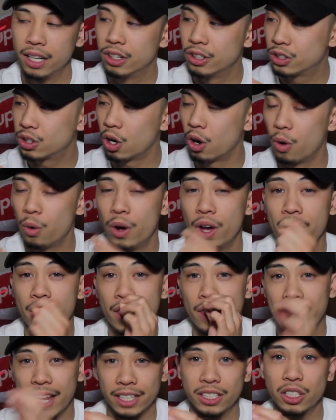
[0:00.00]
So
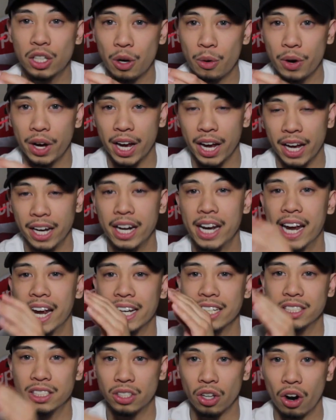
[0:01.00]
let's go ahead
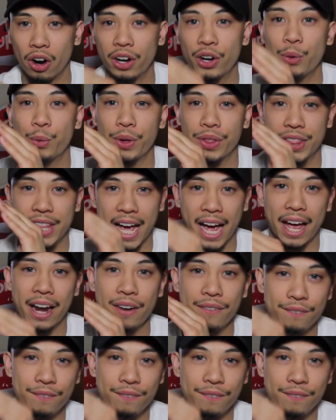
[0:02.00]
and start with that